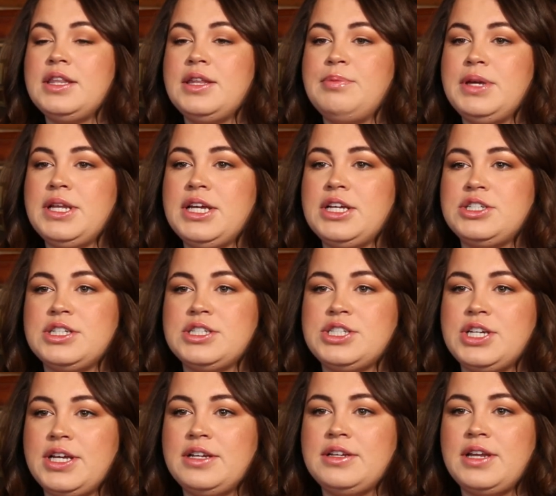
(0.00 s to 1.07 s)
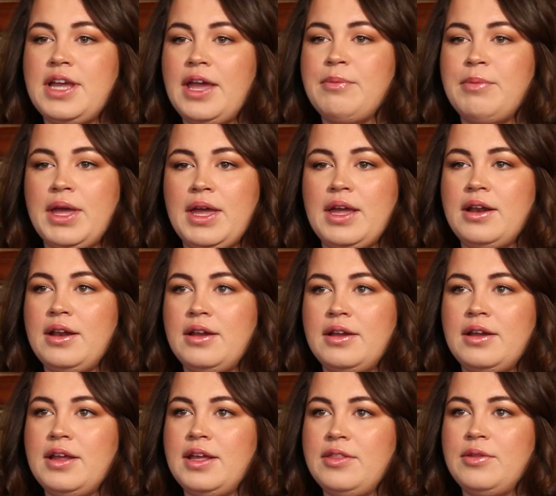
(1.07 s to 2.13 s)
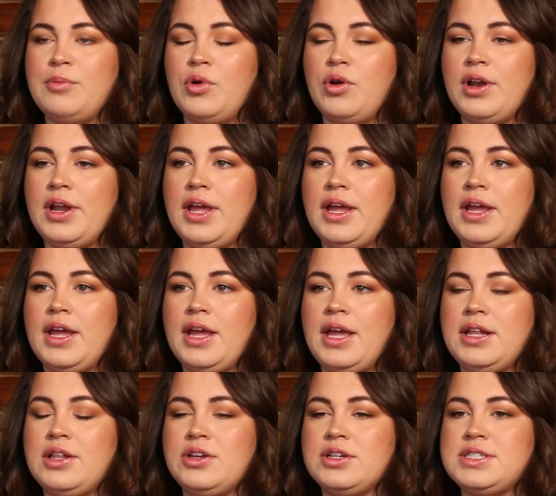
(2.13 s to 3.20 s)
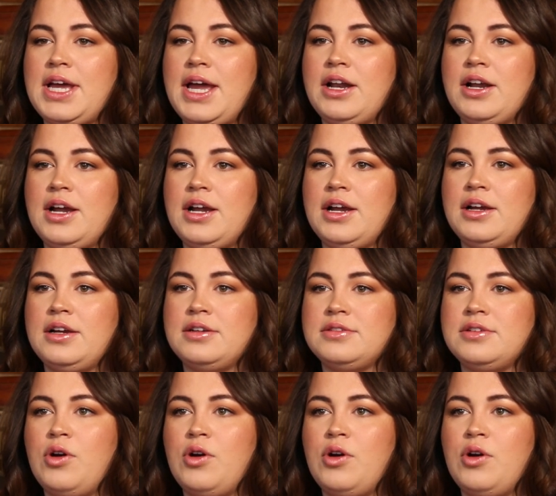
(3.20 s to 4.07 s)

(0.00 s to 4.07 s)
The pediatrician came in in the morning and looked at her,